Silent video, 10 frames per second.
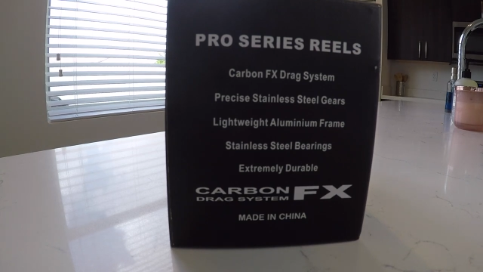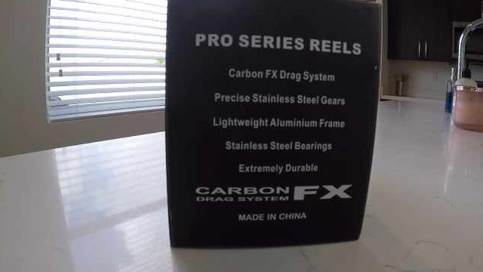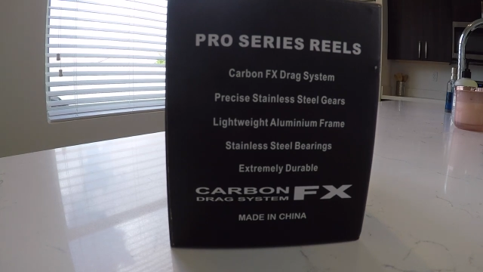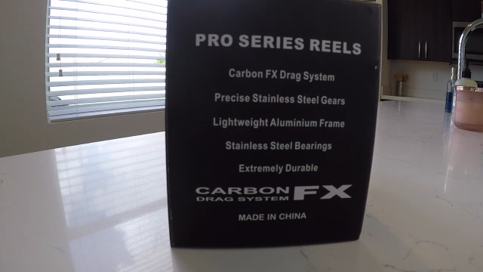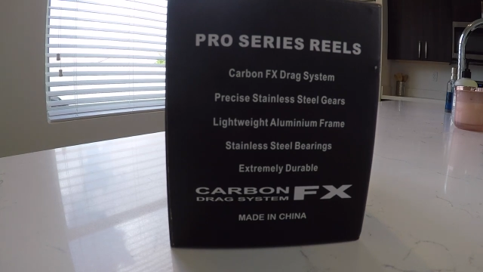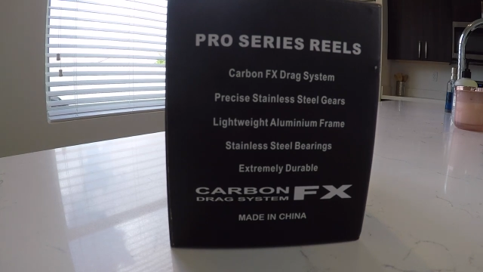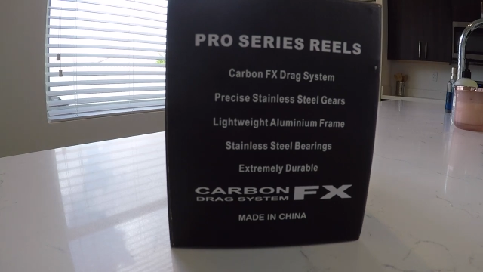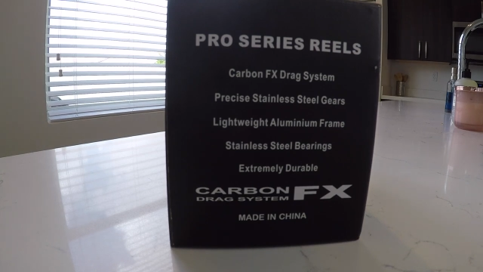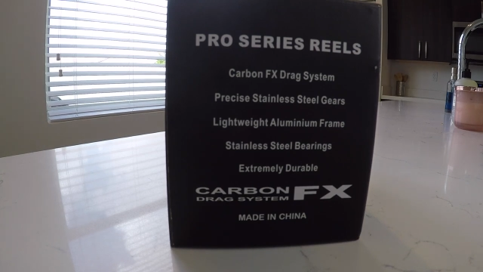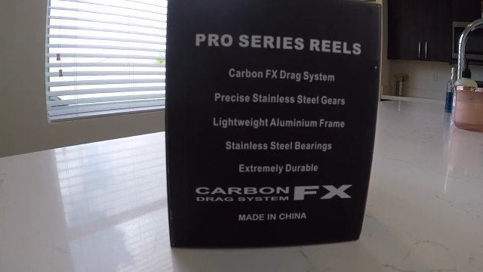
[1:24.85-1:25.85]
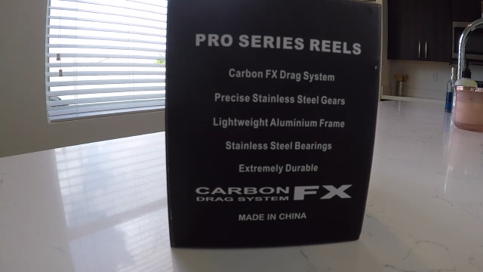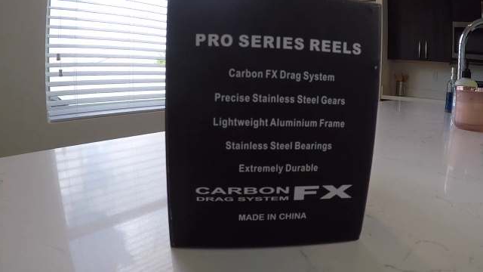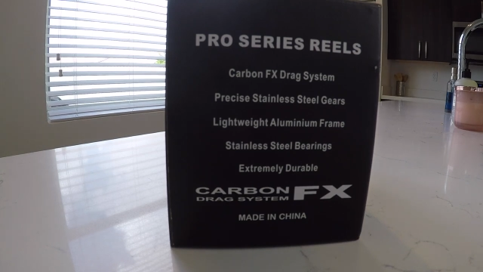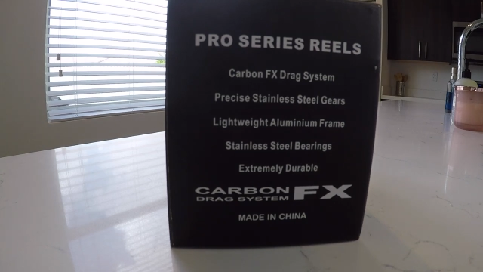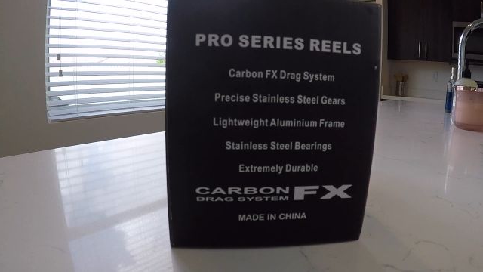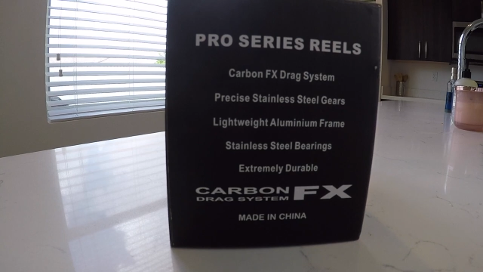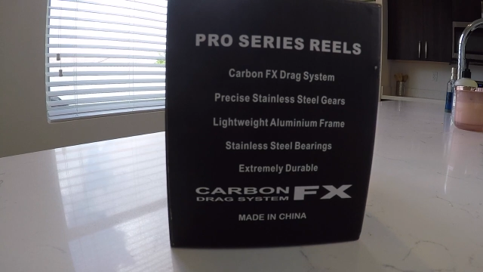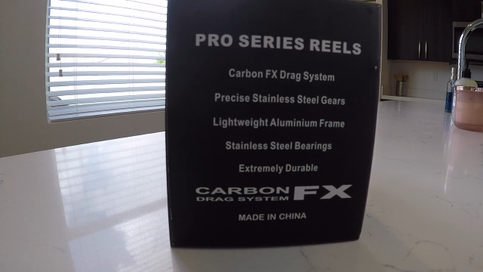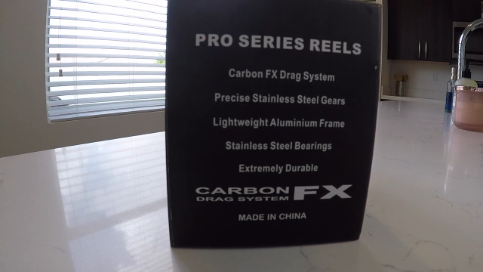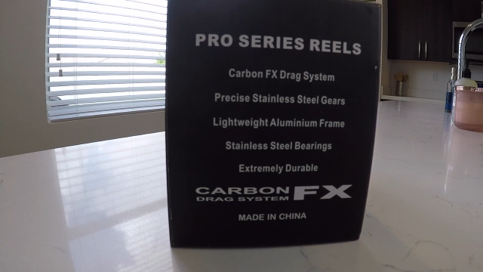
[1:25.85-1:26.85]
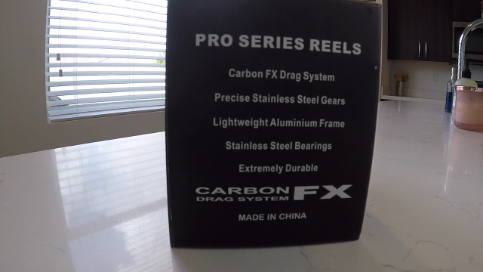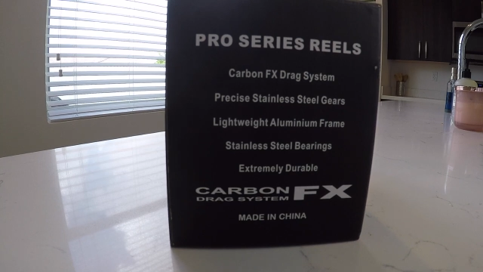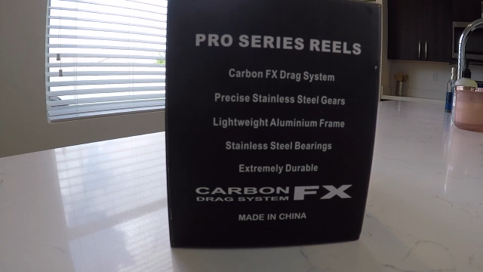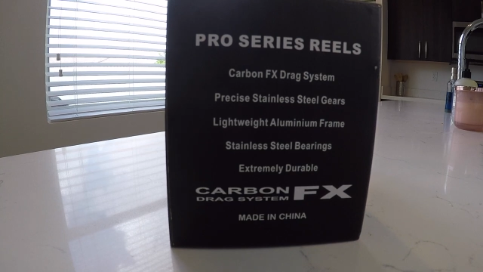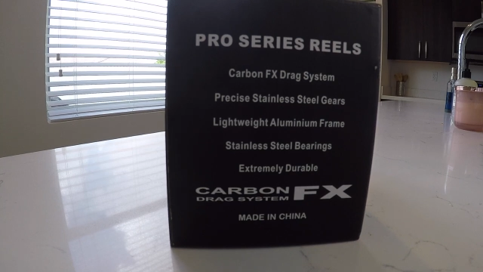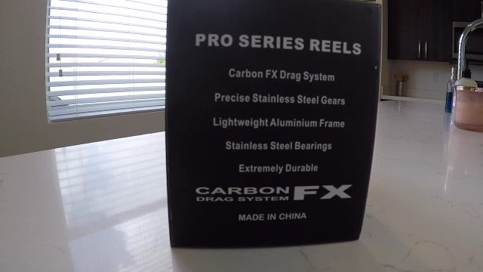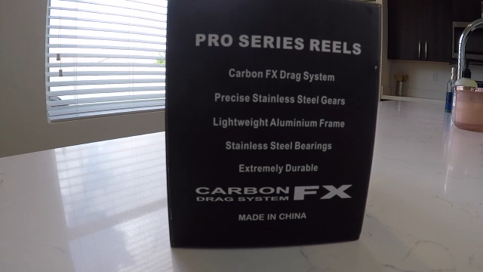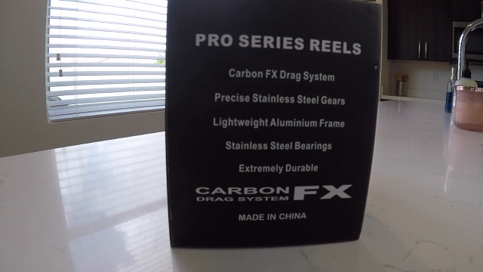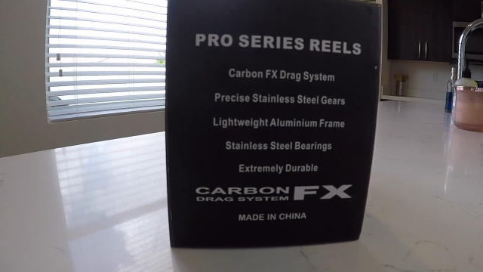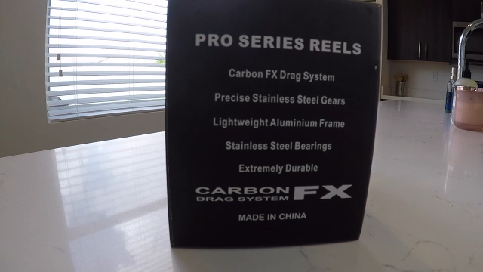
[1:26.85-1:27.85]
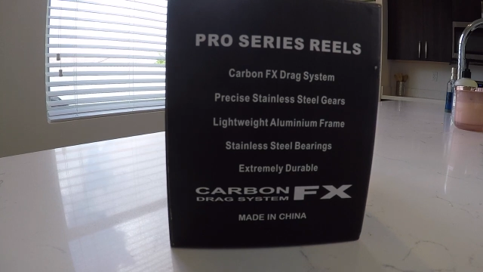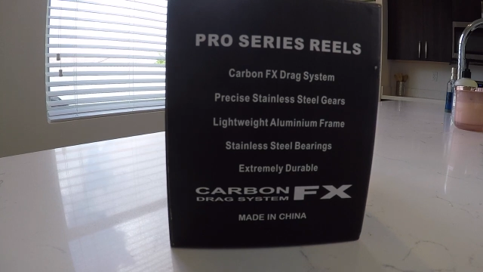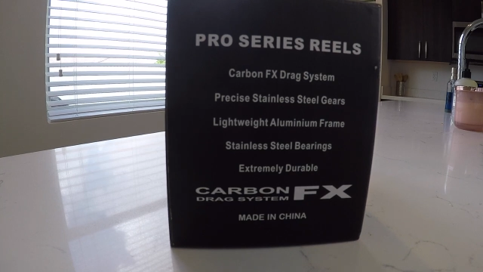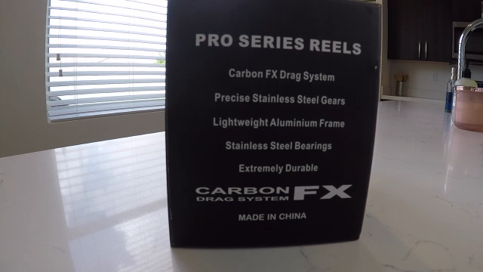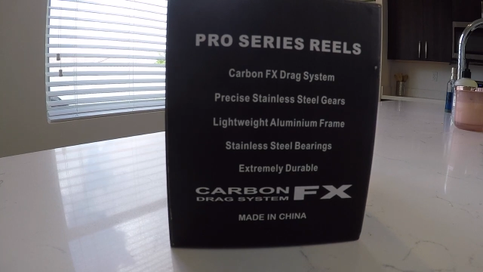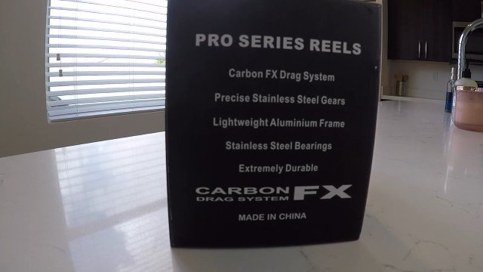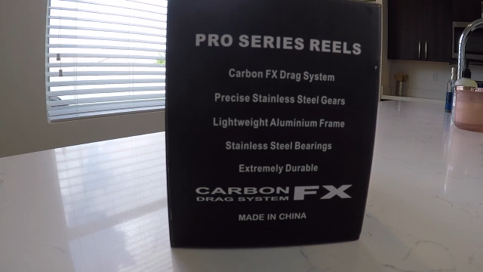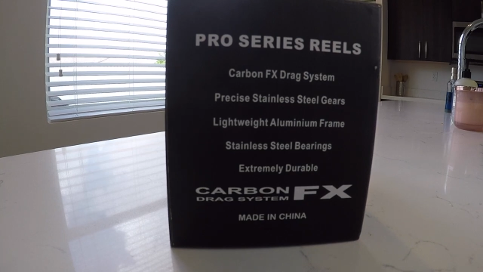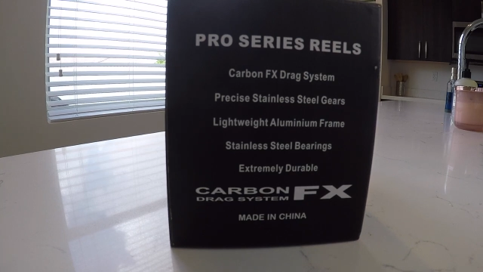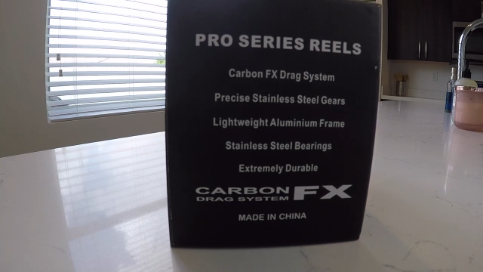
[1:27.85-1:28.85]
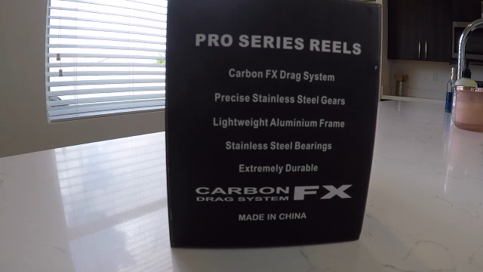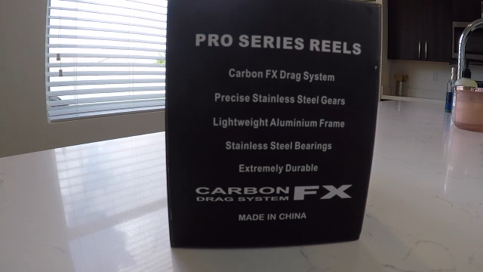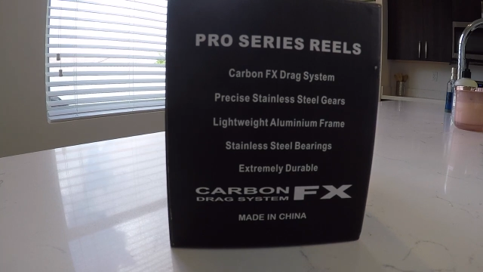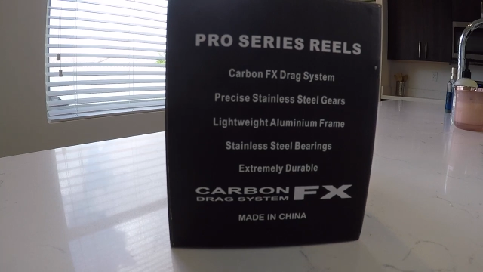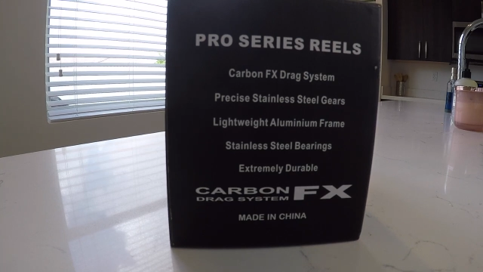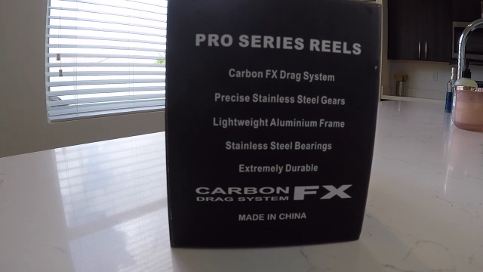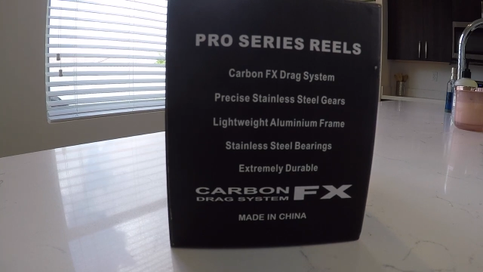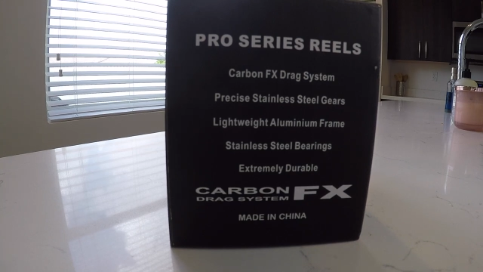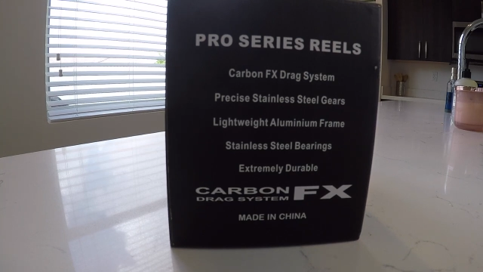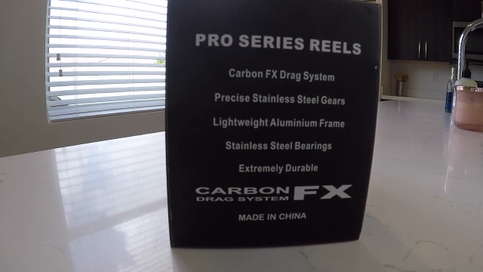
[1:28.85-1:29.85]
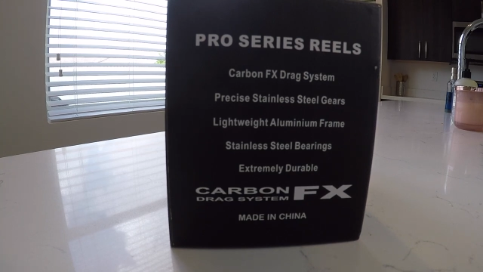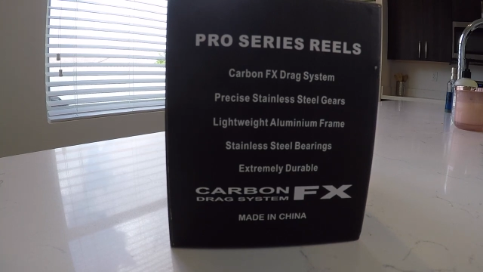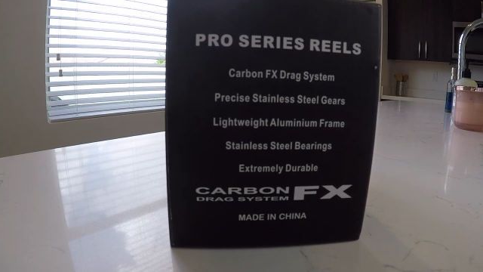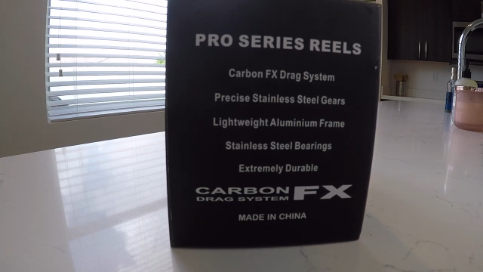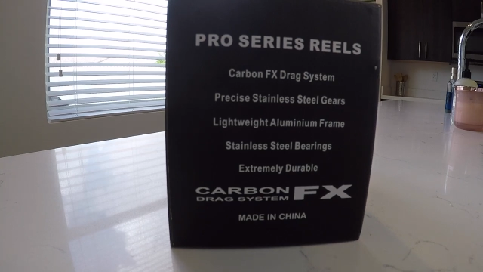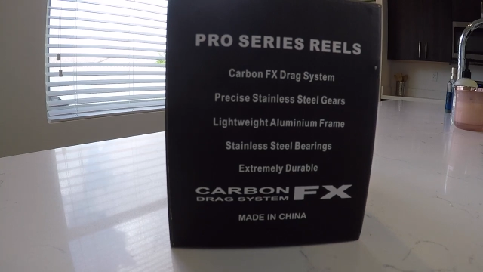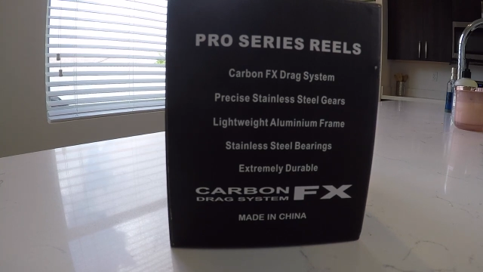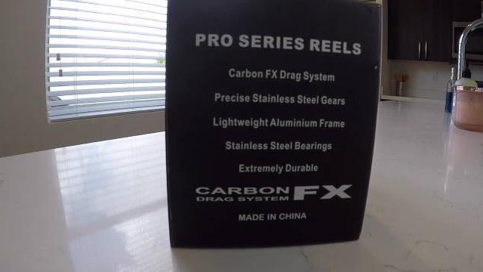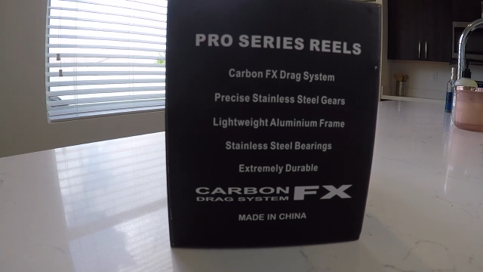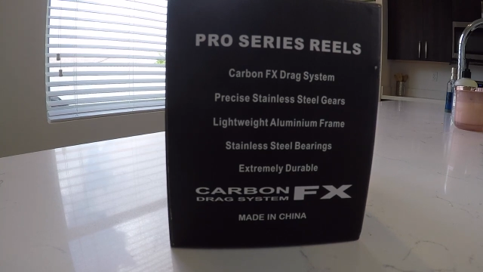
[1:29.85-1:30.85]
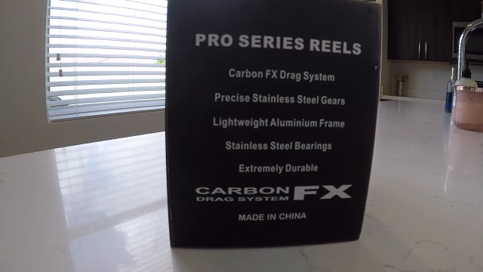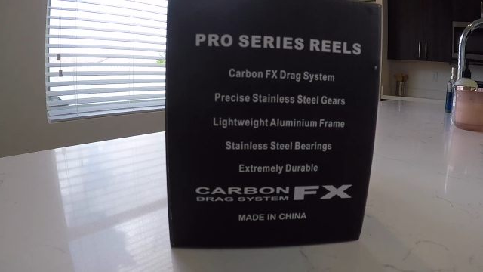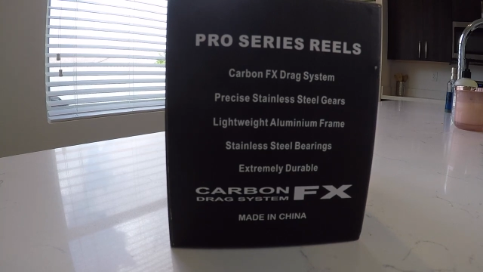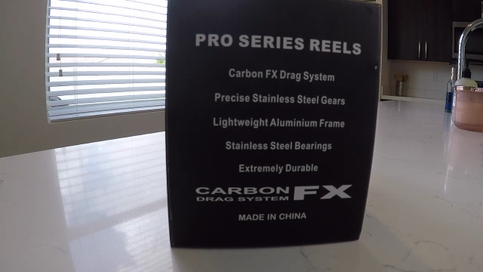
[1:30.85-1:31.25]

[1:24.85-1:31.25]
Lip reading: [unreadable: no face in view]